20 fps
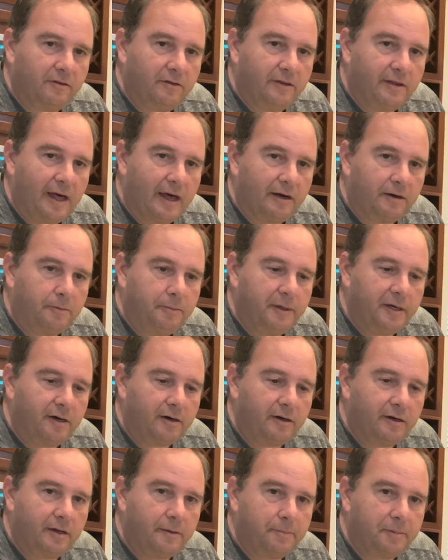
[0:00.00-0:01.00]
That'll be
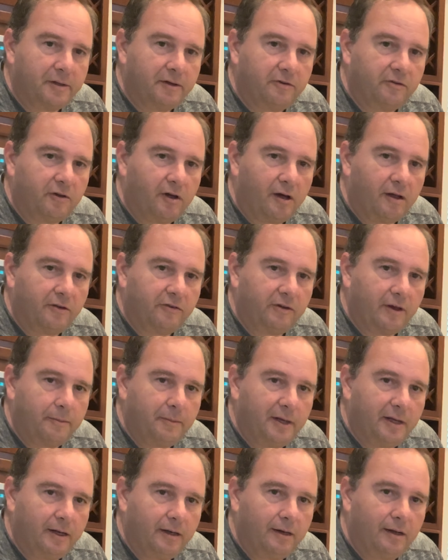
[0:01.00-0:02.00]
our dipping sauce. I
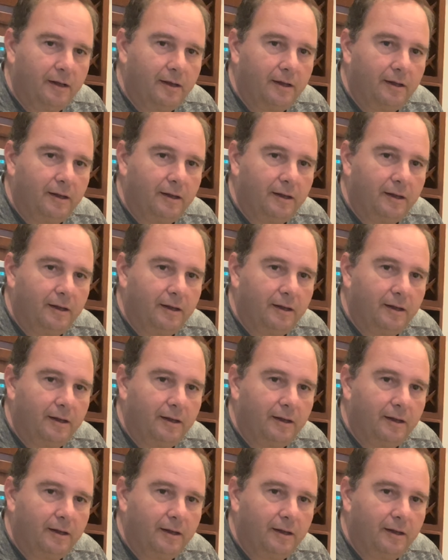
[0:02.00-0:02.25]
mean,